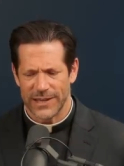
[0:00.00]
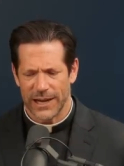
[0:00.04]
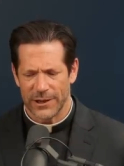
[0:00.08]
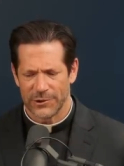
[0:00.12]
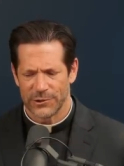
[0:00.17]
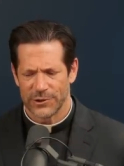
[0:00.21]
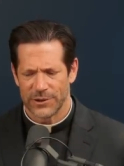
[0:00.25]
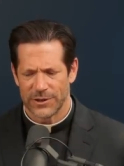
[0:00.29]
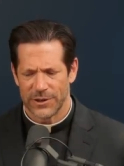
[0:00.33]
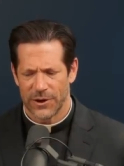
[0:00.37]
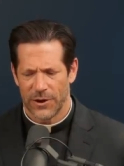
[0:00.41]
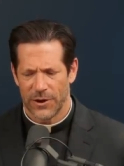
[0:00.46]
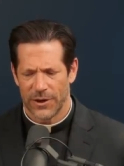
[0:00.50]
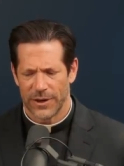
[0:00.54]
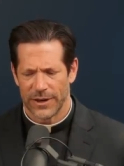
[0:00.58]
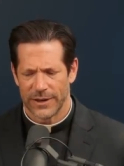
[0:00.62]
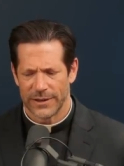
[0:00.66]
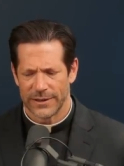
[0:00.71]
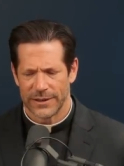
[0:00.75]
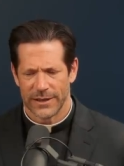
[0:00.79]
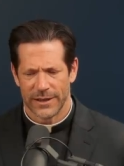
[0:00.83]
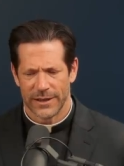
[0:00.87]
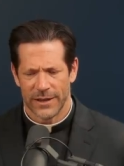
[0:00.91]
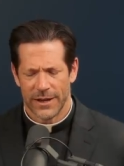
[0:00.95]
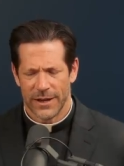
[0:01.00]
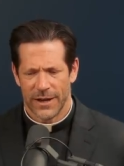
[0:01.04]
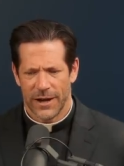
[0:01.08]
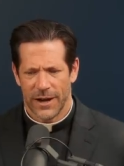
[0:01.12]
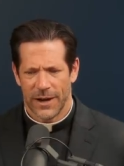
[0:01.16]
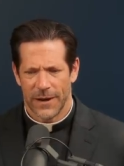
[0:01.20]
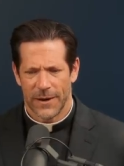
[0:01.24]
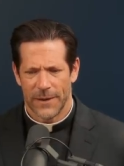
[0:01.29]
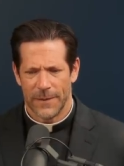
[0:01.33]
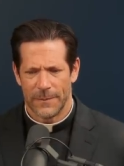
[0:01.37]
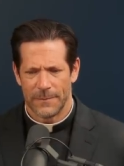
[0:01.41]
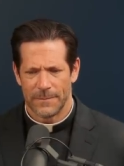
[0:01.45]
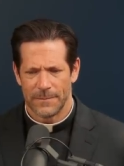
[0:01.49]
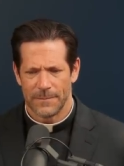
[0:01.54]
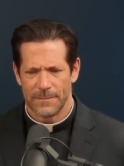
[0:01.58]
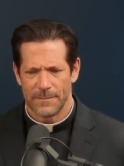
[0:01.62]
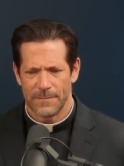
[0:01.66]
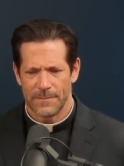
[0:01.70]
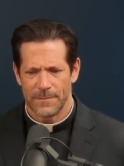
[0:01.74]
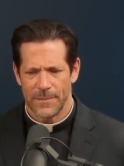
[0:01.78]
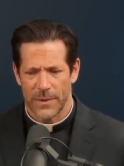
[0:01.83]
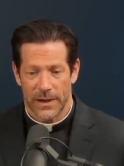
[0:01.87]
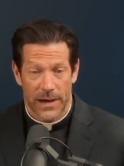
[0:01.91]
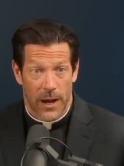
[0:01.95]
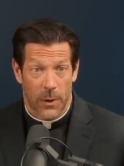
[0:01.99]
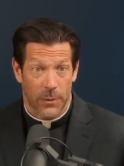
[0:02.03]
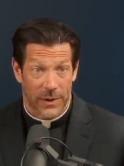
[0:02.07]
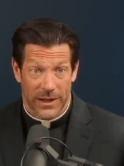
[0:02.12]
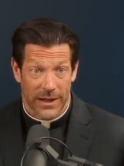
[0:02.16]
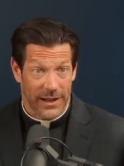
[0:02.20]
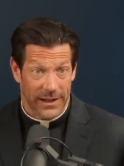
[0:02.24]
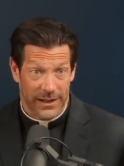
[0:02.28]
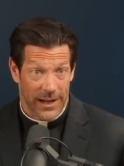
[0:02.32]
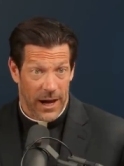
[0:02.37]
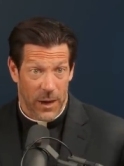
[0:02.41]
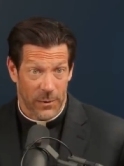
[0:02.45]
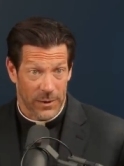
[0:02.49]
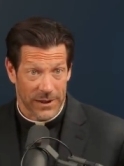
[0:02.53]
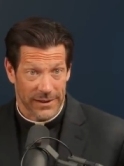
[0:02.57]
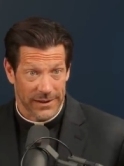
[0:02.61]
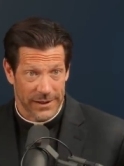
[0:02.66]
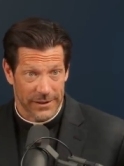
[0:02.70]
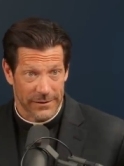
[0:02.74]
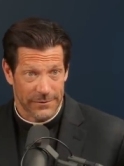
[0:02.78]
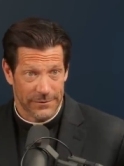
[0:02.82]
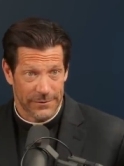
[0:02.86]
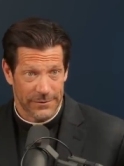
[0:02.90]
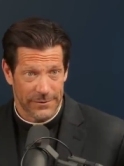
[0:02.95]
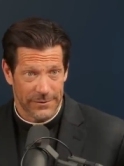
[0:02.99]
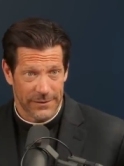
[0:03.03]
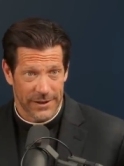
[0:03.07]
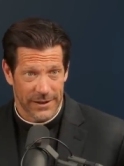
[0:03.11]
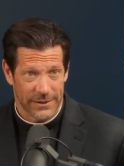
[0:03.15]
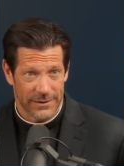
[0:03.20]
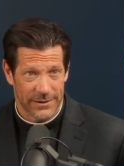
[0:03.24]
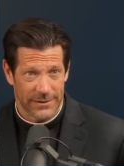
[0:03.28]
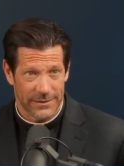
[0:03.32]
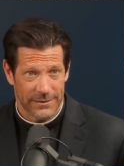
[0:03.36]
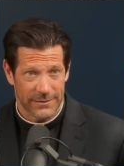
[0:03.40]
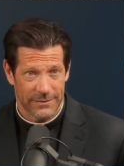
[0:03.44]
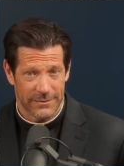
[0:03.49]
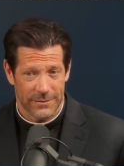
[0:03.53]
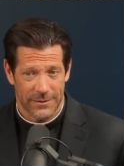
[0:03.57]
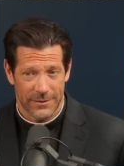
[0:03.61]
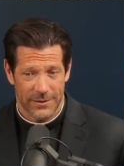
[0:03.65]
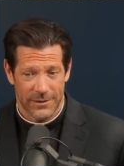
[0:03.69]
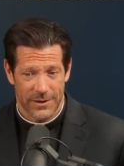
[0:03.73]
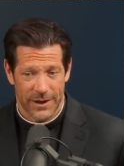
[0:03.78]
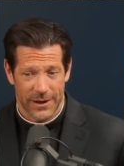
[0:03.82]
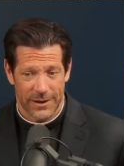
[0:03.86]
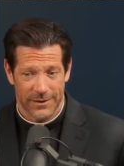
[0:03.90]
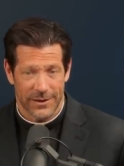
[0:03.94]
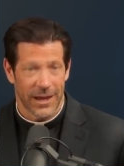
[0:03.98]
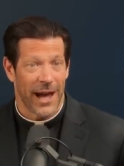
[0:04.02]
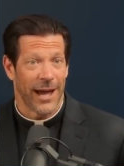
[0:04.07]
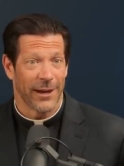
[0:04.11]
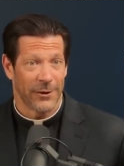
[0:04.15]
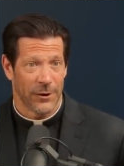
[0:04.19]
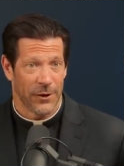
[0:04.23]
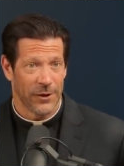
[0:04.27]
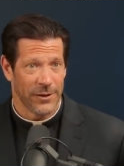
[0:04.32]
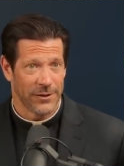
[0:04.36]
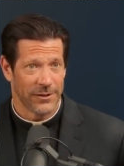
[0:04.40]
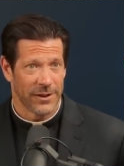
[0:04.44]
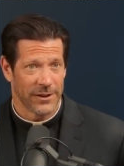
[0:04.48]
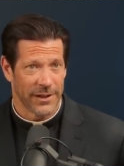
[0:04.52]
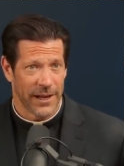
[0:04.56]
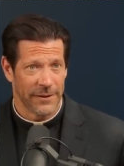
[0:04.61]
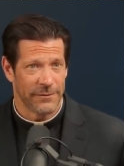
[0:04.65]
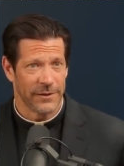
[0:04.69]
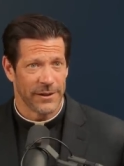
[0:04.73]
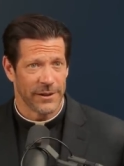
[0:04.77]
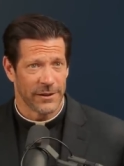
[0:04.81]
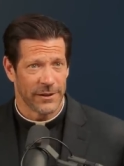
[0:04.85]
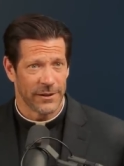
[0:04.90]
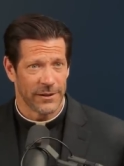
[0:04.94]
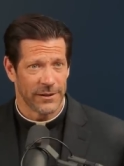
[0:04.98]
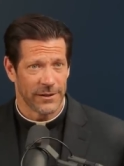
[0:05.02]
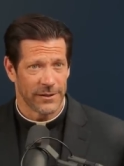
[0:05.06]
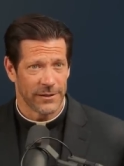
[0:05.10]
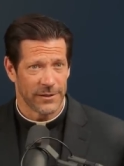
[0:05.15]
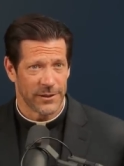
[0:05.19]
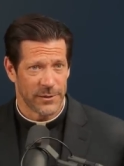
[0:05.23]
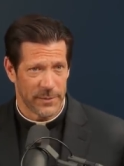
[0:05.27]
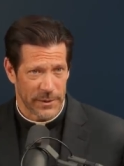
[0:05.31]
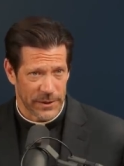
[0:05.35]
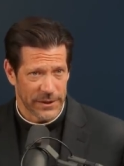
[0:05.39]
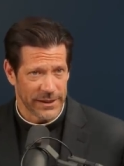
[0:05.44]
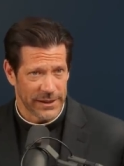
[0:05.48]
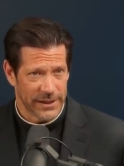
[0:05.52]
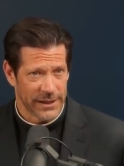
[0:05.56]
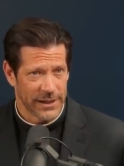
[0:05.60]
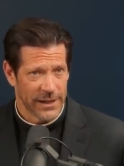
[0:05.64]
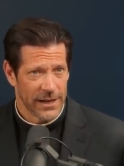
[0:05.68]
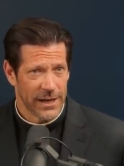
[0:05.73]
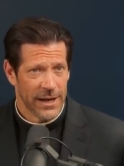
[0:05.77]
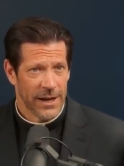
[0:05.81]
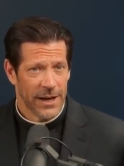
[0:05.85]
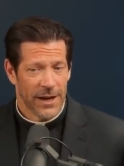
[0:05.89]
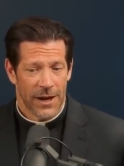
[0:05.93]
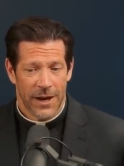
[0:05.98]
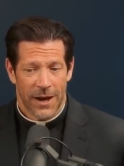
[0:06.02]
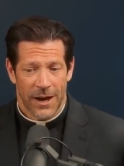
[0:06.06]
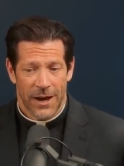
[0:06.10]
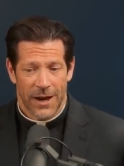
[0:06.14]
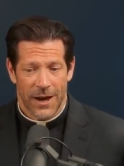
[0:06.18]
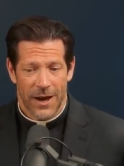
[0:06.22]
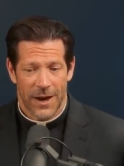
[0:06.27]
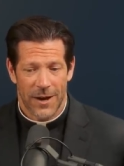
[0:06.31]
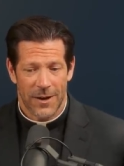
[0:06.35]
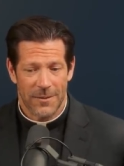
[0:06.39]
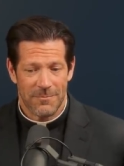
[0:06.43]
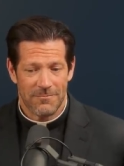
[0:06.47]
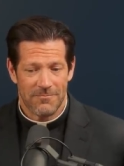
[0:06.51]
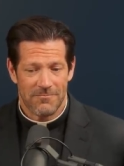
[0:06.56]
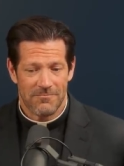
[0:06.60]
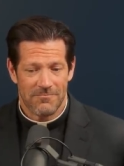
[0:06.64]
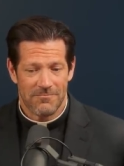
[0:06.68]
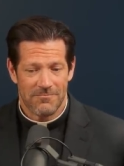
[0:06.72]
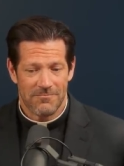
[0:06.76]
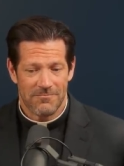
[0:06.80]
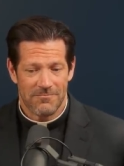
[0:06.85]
section on um, on how we and how we live this the the high call, the life in the spirit. Mm -hmm. um,